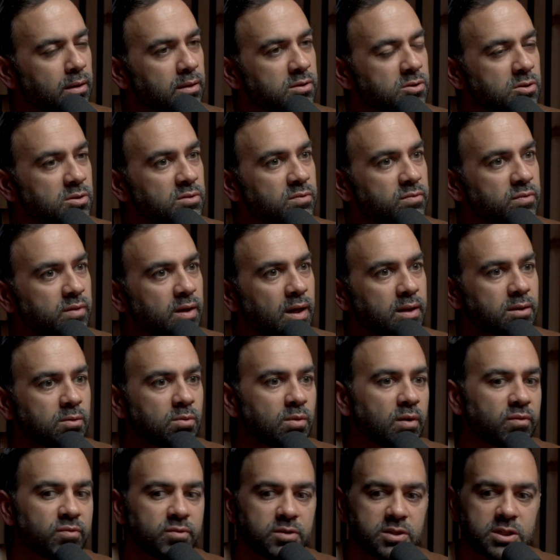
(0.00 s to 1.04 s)
and so you've got the
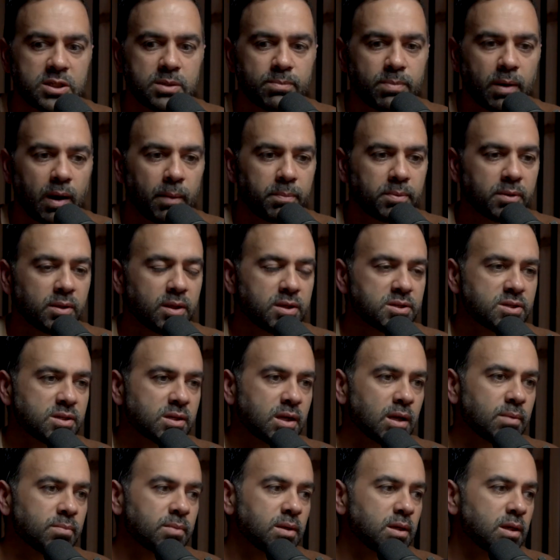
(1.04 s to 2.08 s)
refugee population
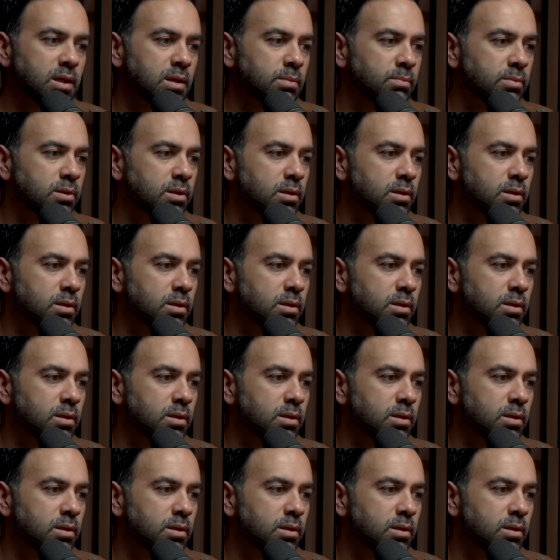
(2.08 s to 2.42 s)
coming in,